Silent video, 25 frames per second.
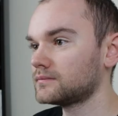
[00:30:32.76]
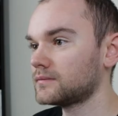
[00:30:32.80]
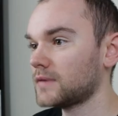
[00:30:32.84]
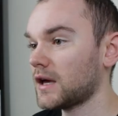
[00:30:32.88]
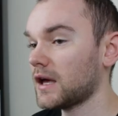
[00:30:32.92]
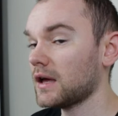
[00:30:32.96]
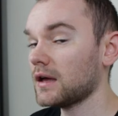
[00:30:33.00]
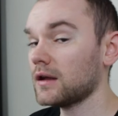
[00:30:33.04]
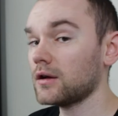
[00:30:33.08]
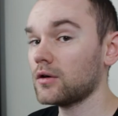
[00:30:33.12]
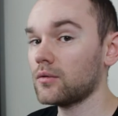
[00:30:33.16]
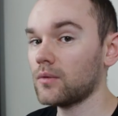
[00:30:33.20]

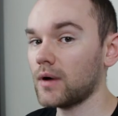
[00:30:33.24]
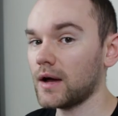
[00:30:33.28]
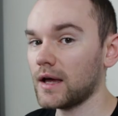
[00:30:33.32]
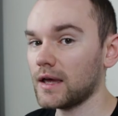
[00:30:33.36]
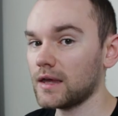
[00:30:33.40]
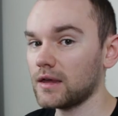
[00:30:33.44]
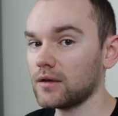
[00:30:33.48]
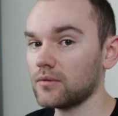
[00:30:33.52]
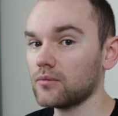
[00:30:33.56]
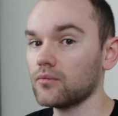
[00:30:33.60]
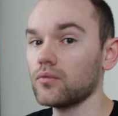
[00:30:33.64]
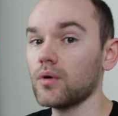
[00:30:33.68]

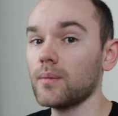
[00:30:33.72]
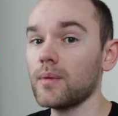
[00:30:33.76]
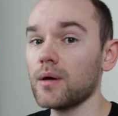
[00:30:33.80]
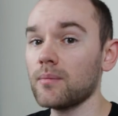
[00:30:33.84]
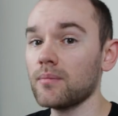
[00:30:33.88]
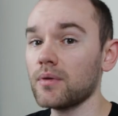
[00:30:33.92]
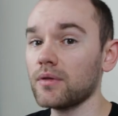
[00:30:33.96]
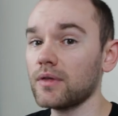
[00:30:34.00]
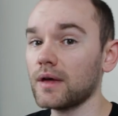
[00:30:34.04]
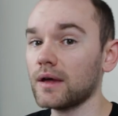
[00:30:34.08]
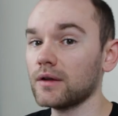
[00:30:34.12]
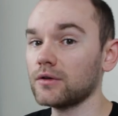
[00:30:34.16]
Anyway,
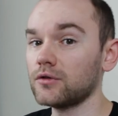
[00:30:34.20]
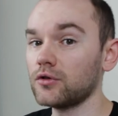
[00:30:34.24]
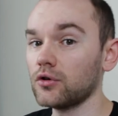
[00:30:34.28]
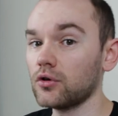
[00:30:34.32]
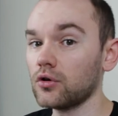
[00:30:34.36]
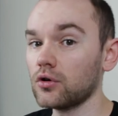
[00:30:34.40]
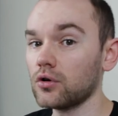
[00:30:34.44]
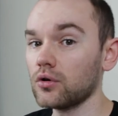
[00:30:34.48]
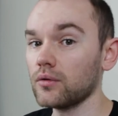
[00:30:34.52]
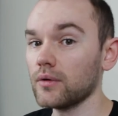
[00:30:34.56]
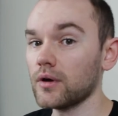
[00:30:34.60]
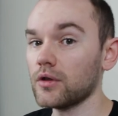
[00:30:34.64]
remember that
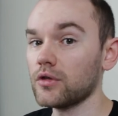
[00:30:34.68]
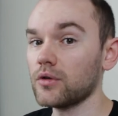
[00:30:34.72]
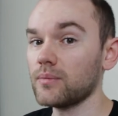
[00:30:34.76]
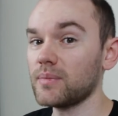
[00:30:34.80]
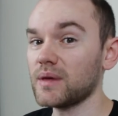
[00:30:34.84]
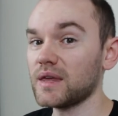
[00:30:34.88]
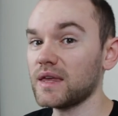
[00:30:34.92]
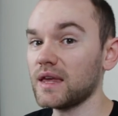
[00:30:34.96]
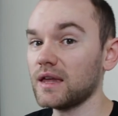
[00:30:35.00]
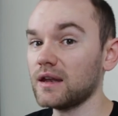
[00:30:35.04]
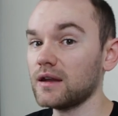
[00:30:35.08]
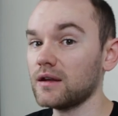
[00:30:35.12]
door at the
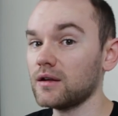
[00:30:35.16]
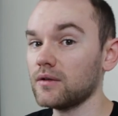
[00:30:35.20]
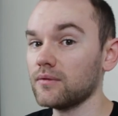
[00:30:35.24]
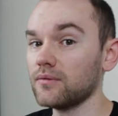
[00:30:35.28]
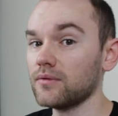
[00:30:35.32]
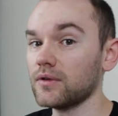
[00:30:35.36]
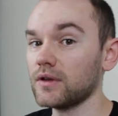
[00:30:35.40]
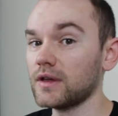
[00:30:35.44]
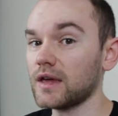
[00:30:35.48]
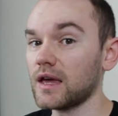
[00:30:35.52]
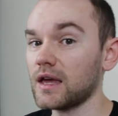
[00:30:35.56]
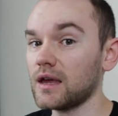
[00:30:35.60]
beginning of
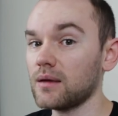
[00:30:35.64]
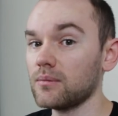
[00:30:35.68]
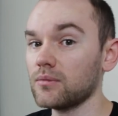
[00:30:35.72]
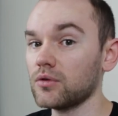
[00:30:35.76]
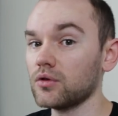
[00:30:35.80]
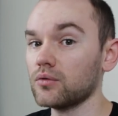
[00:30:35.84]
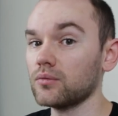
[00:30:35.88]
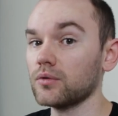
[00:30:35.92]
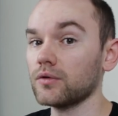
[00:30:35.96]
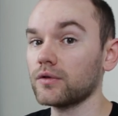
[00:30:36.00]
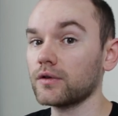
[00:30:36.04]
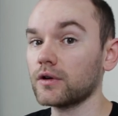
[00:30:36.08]
the game
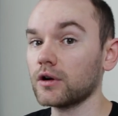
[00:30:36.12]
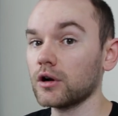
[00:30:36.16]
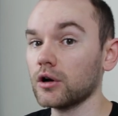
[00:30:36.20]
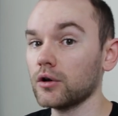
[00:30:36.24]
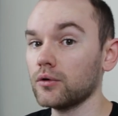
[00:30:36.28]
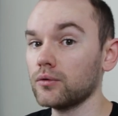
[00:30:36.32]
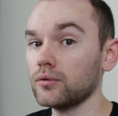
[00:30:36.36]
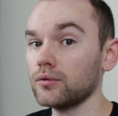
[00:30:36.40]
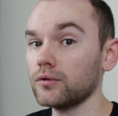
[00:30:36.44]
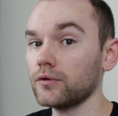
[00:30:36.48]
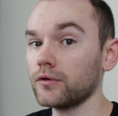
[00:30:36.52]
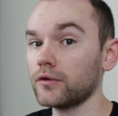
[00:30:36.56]
that was
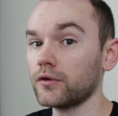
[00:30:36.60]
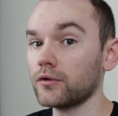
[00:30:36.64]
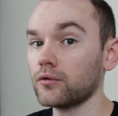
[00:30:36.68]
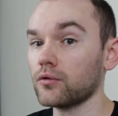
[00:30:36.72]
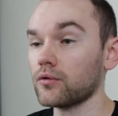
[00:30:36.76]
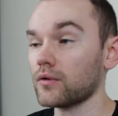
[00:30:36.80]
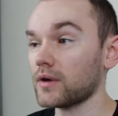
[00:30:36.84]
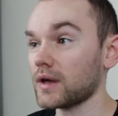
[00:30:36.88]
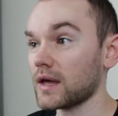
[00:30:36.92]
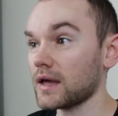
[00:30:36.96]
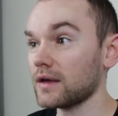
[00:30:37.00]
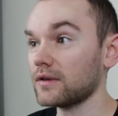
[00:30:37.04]
closed,
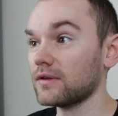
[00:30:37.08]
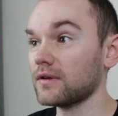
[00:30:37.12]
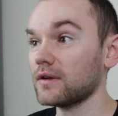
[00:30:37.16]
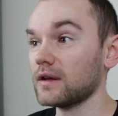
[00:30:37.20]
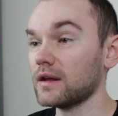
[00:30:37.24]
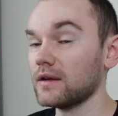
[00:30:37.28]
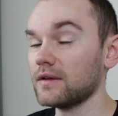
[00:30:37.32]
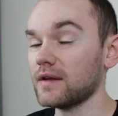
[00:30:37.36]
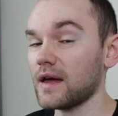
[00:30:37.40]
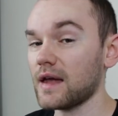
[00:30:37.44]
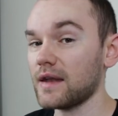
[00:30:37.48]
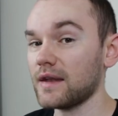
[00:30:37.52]
creating
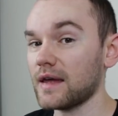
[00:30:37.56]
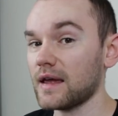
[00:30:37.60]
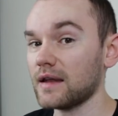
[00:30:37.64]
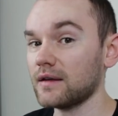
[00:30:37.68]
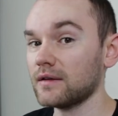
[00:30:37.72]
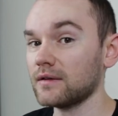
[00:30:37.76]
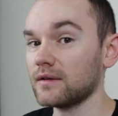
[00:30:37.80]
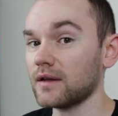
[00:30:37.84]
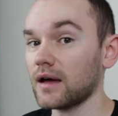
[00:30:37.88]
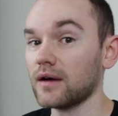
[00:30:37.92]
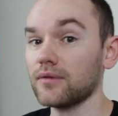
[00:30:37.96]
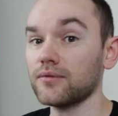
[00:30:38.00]
a dead
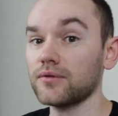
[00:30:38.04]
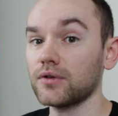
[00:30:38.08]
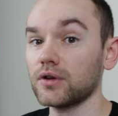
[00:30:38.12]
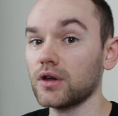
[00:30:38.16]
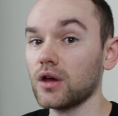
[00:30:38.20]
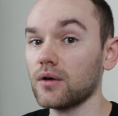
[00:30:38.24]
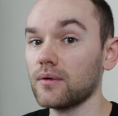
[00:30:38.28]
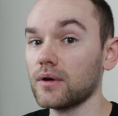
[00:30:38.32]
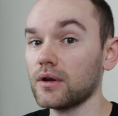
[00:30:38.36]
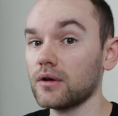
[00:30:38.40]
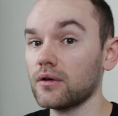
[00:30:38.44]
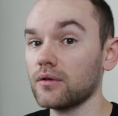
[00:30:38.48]
end after
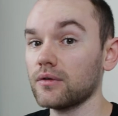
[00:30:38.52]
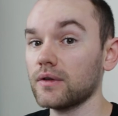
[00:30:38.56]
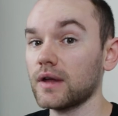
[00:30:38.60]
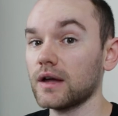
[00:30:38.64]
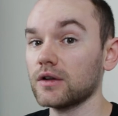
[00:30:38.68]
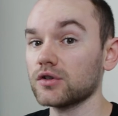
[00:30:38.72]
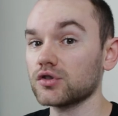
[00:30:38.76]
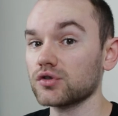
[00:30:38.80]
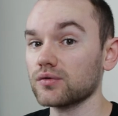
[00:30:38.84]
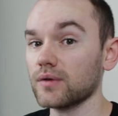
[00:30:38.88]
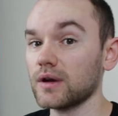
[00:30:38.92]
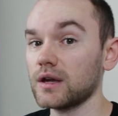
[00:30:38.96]
going on
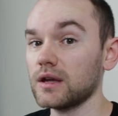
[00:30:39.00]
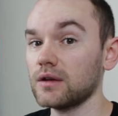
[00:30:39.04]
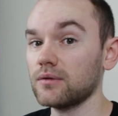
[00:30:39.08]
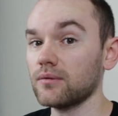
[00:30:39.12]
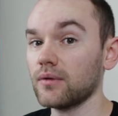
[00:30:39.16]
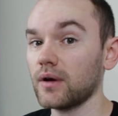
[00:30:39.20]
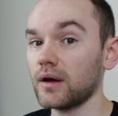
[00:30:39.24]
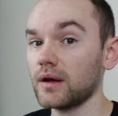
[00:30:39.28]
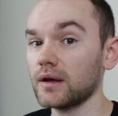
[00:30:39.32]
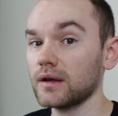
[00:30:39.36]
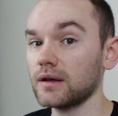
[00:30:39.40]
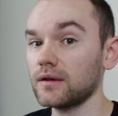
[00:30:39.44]
that train
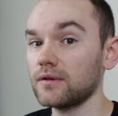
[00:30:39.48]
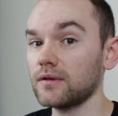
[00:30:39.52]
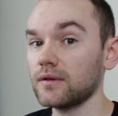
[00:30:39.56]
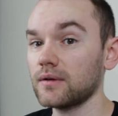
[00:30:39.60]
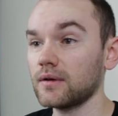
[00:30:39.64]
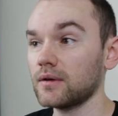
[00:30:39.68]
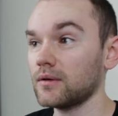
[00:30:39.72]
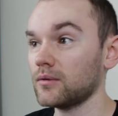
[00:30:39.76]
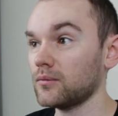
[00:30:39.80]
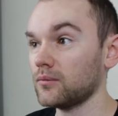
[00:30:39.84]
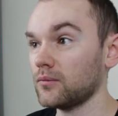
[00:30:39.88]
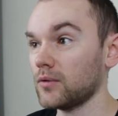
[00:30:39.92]
ride?
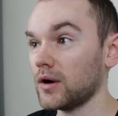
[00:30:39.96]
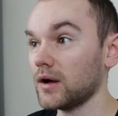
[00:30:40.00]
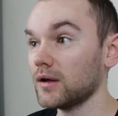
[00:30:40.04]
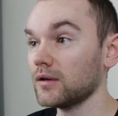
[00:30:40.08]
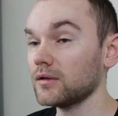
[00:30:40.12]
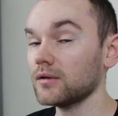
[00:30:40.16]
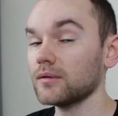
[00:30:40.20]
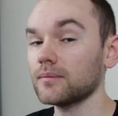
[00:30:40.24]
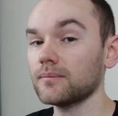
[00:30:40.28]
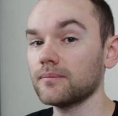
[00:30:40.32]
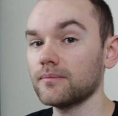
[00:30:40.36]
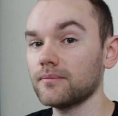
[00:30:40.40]

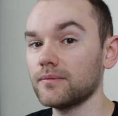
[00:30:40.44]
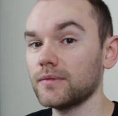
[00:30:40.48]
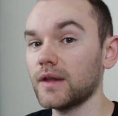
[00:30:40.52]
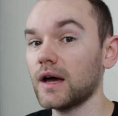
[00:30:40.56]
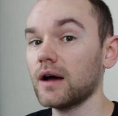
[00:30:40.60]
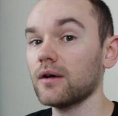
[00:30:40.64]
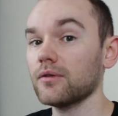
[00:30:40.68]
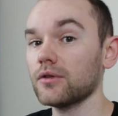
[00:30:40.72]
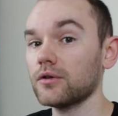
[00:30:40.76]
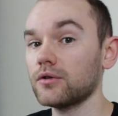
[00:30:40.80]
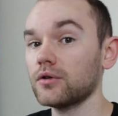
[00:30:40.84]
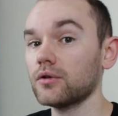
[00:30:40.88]
Well,
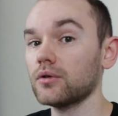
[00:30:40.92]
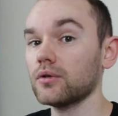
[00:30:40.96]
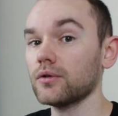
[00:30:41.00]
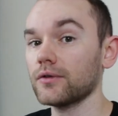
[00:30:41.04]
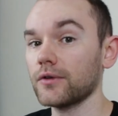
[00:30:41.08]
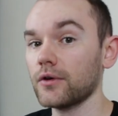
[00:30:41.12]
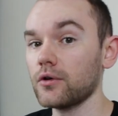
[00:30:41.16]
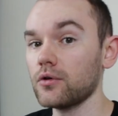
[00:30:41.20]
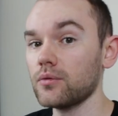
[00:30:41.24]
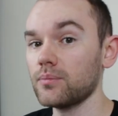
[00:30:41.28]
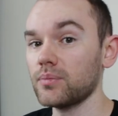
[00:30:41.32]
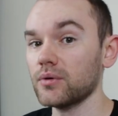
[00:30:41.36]
now the door's
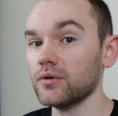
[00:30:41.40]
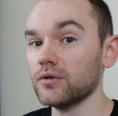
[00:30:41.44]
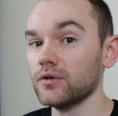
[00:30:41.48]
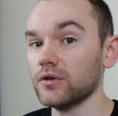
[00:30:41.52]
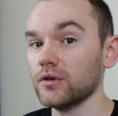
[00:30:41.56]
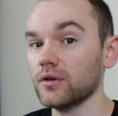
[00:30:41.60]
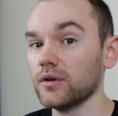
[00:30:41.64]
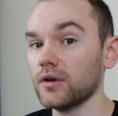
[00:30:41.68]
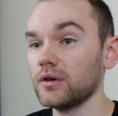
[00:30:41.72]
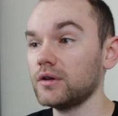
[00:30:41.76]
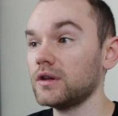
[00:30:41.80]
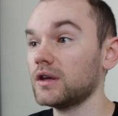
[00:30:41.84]

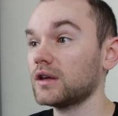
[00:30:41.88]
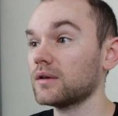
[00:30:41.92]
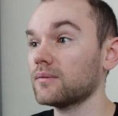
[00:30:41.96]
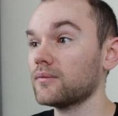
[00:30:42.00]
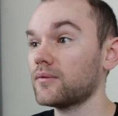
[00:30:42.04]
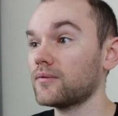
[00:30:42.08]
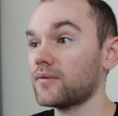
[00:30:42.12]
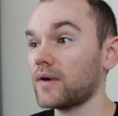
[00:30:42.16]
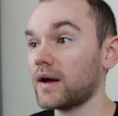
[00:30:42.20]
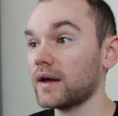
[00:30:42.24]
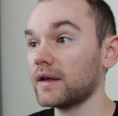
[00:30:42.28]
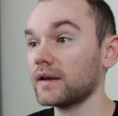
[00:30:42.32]
open, and you can
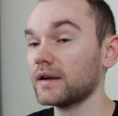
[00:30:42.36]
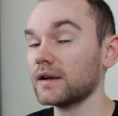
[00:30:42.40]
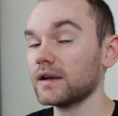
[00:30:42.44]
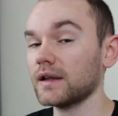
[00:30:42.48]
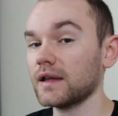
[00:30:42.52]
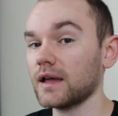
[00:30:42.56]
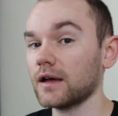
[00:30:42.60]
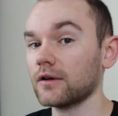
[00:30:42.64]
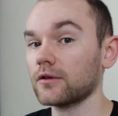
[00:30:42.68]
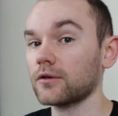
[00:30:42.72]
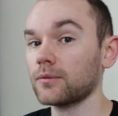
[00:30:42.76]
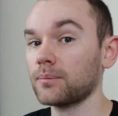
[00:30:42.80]

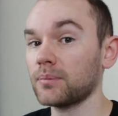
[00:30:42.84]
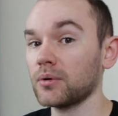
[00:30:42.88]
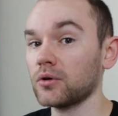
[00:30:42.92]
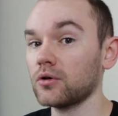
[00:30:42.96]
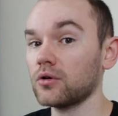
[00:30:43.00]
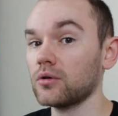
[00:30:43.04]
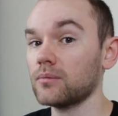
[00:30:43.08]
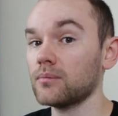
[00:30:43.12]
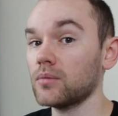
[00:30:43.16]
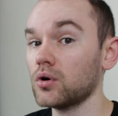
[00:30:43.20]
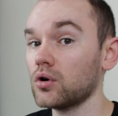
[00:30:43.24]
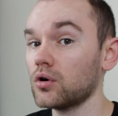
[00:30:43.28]
finally
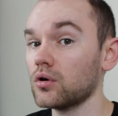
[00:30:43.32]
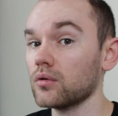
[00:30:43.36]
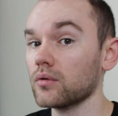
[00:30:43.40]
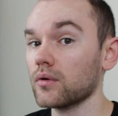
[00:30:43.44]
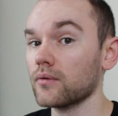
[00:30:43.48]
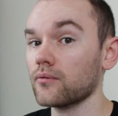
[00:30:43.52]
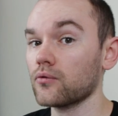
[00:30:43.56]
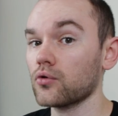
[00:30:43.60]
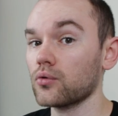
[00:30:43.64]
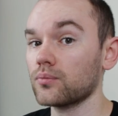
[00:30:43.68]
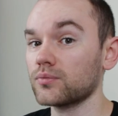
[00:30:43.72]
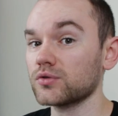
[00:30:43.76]
explore more
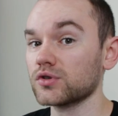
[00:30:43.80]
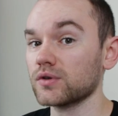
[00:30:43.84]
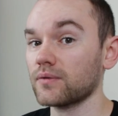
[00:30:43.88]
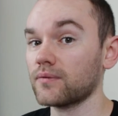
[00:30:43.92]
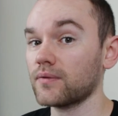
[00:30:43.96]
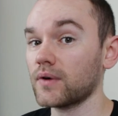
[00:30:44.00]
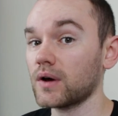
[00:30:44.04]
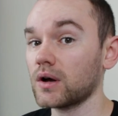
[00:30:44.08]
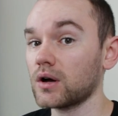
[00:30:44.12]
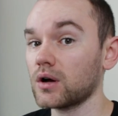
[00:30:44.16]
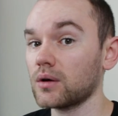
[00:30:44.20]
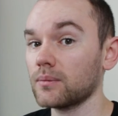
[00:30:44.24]
of Rupture
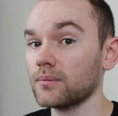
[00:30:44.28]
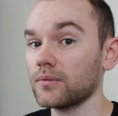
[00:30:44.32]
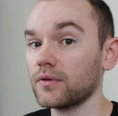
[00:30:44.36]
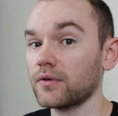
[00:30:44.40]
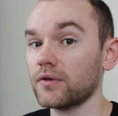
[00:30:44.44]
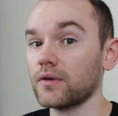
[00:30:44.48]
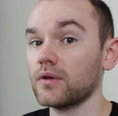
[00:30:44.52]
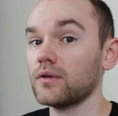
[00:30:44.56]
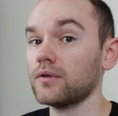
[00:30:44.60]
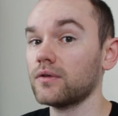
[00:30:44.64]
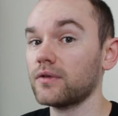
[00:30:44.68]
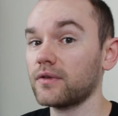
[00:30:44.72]
Farms
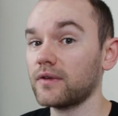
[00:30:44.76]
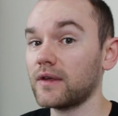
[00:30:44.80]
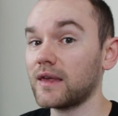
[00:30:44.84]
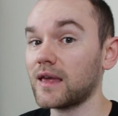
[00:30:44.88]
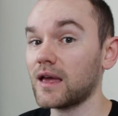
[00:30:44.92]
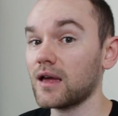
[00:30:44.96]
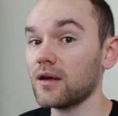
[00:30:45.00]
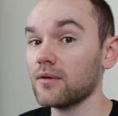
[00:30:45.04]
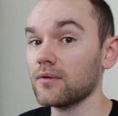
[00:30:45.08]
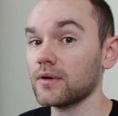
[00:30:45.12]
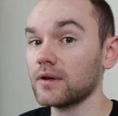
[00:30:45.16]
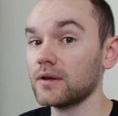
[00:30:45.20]
and see
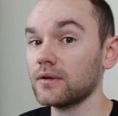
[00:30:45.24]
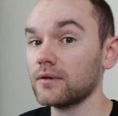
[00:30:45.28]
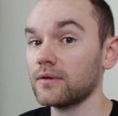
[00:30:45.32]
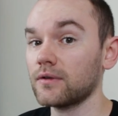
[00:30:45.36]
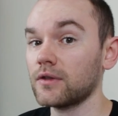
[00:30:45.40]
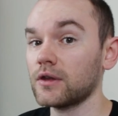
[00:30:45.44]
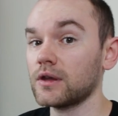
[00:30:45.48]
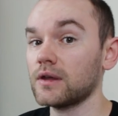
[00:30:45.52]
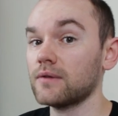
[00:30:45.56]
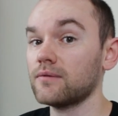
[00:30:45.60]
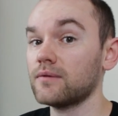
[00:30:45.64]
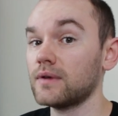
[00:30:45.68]
areas
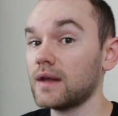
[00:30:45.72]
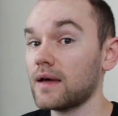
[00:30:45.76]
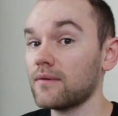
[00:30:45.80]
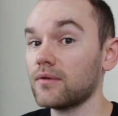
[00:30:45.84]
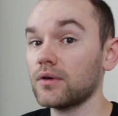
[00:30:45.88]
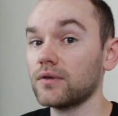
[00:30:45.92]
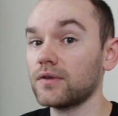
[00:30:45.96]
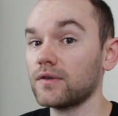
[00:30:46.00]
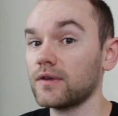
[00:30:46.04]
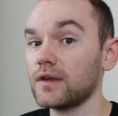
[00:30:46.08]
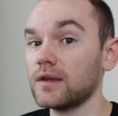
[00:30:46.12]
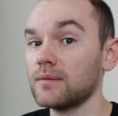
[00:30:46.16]
that you've
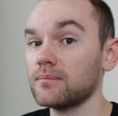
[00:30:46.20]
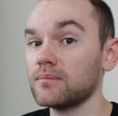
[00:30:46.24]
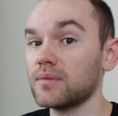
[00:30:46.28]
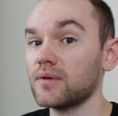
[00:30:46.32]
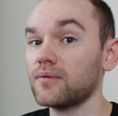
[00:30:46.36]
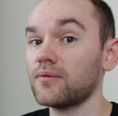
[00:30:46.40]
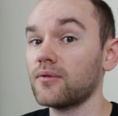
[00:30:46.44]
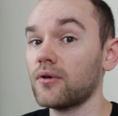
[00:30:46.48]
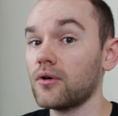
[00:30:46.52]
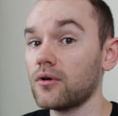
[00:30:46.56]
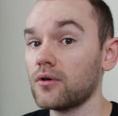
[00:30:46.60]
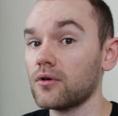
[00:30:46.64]
never seen
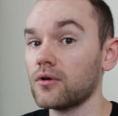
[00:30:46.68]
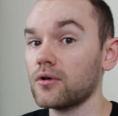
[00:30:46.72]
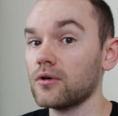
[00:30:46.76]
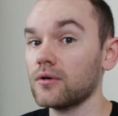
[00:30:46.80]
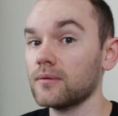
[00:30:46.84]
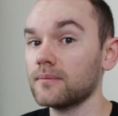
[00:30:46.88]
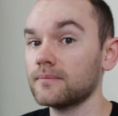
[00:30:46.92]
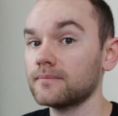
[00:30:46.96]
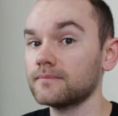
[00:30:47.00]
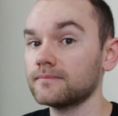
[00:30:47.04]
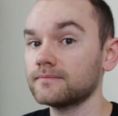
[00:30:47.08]
before.